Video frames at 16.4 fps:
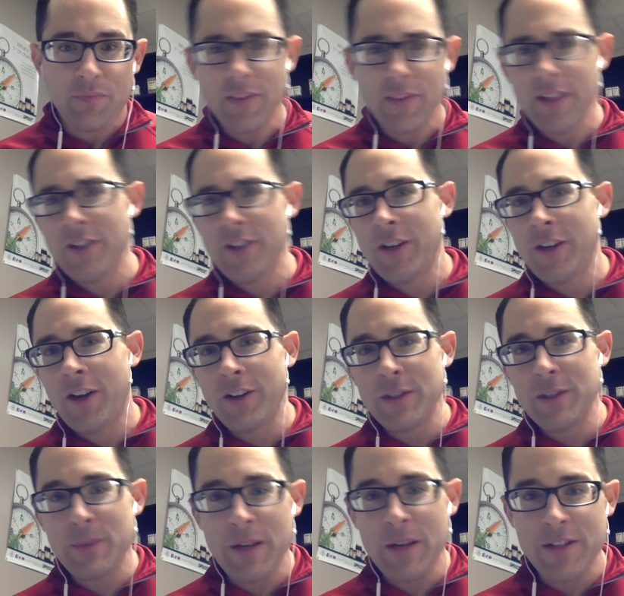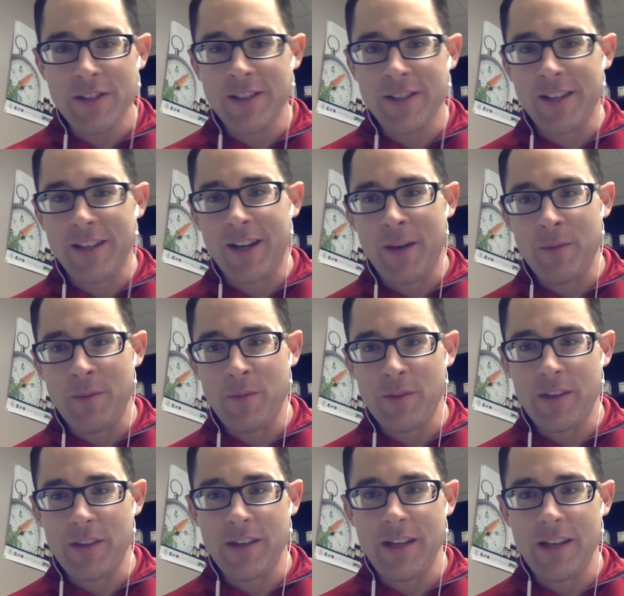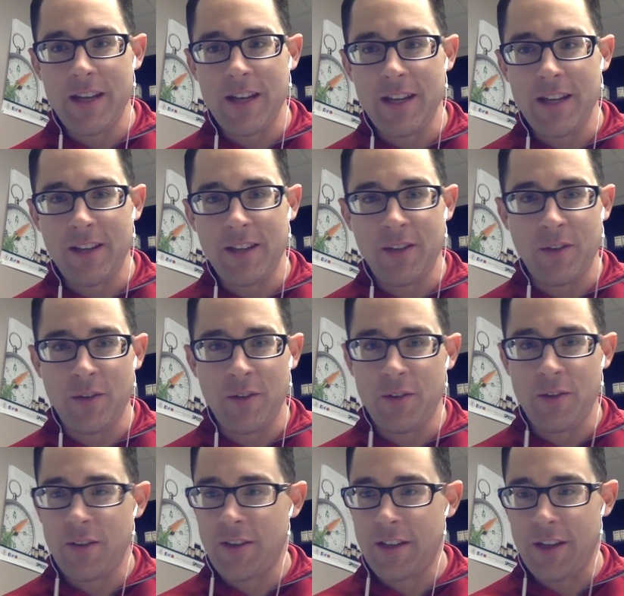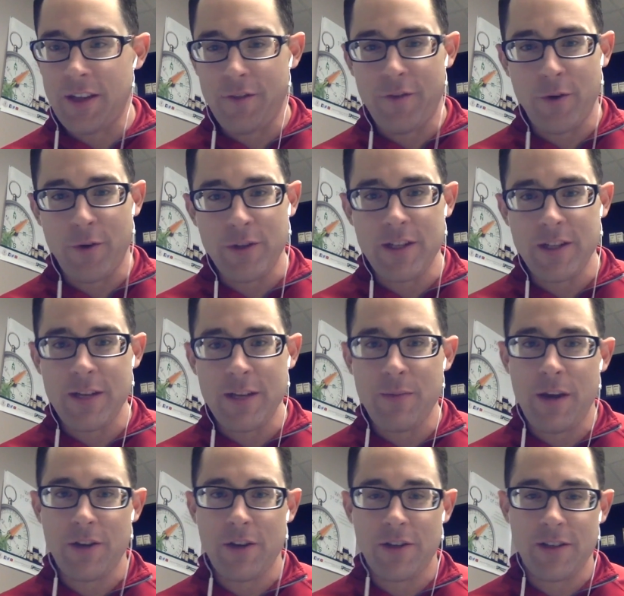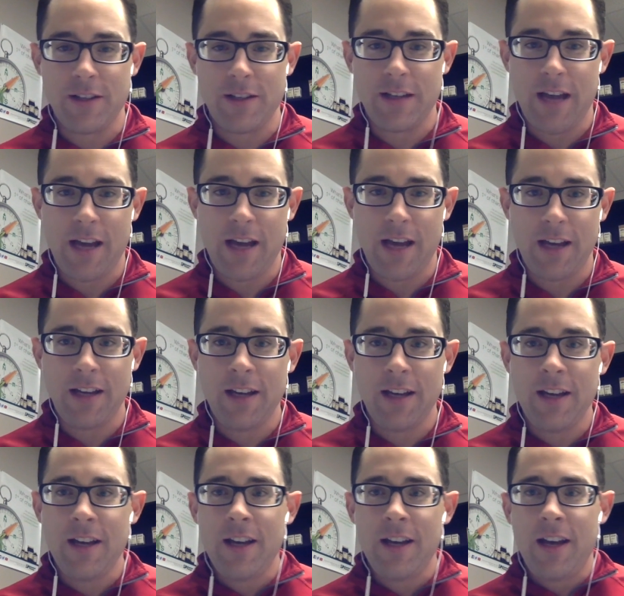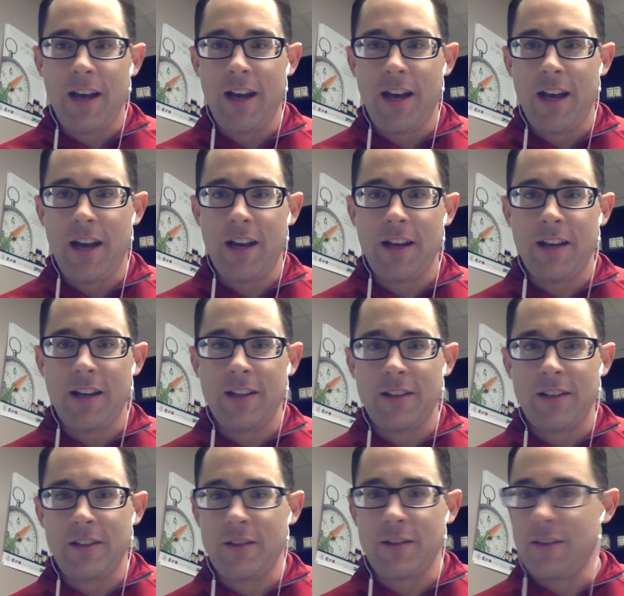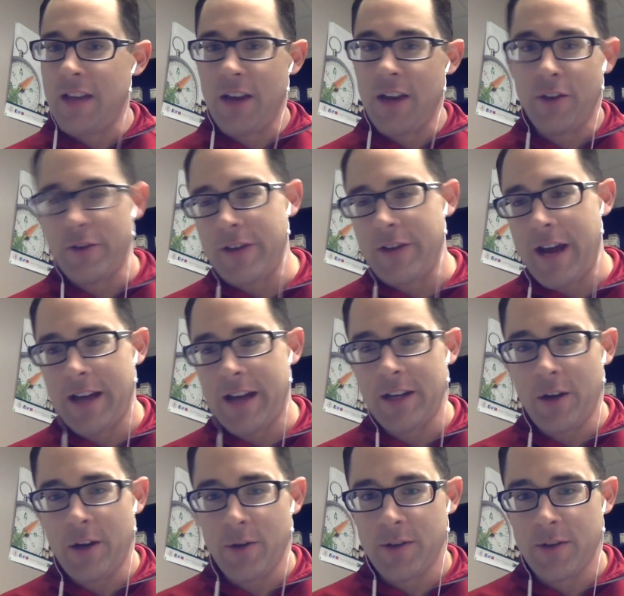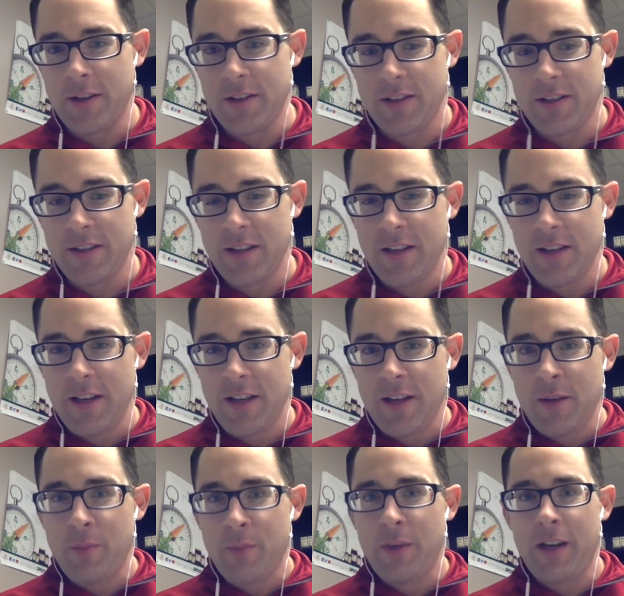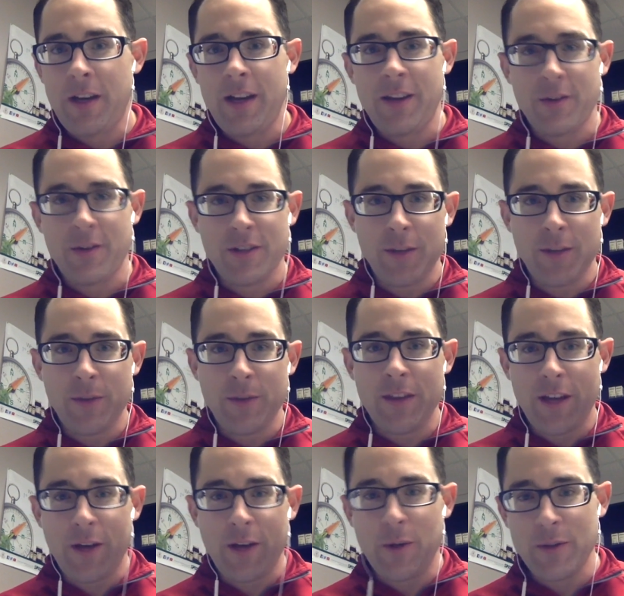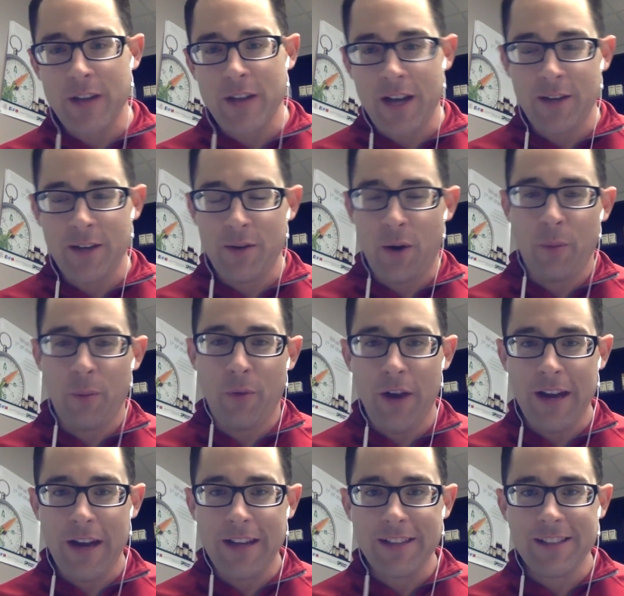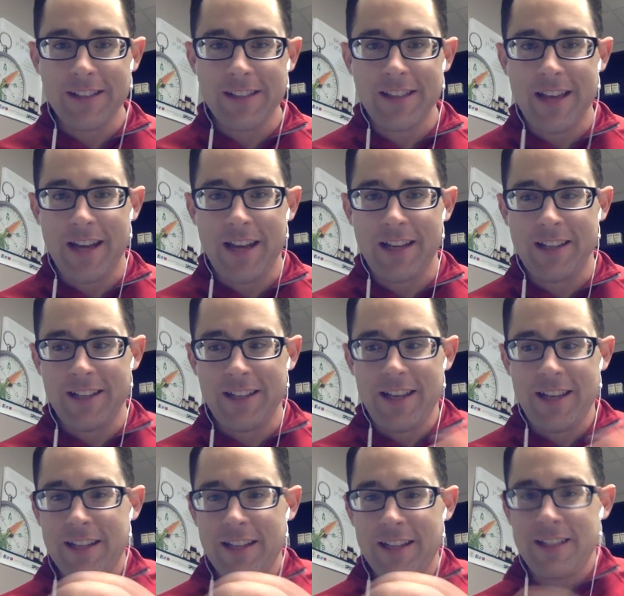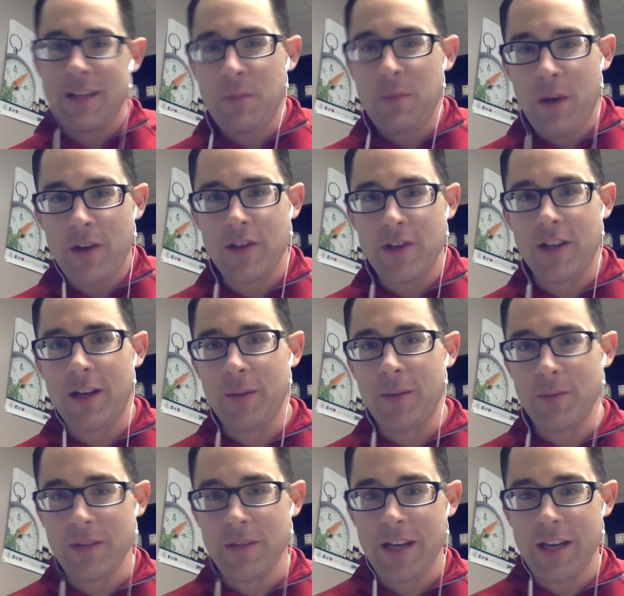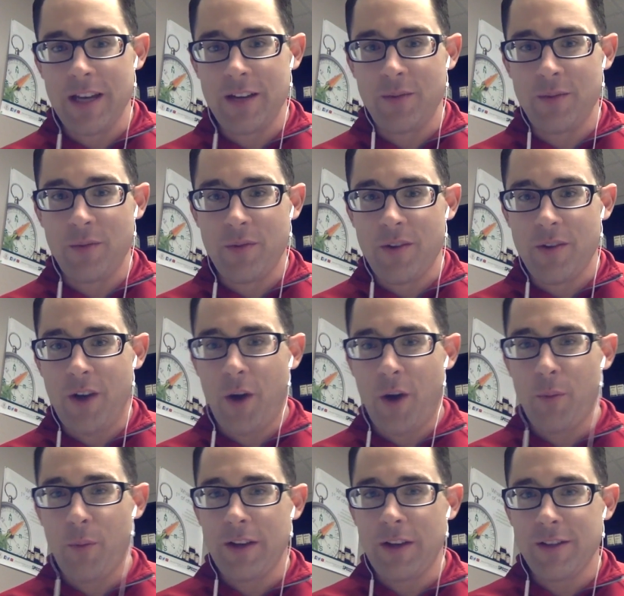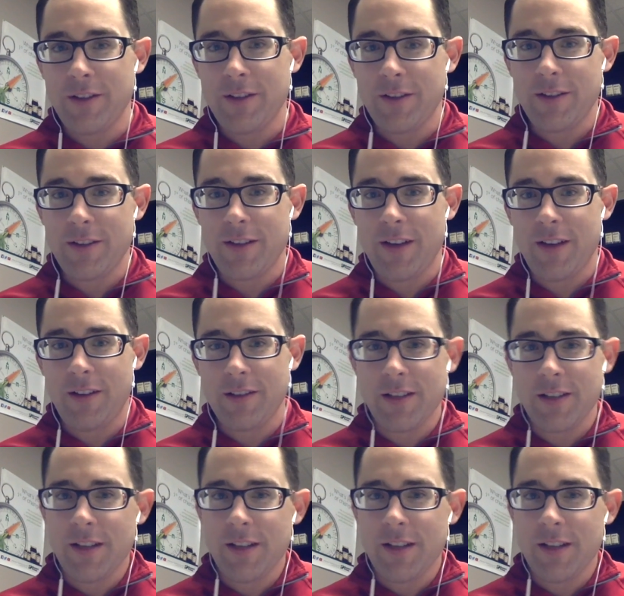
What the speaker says: And you get all these patients that come in with the knee, and you get that first knee patient of the day and you nail their diagnosis. But there's something that goes on in our brains that the next knee patient comes in, our brains start to tell us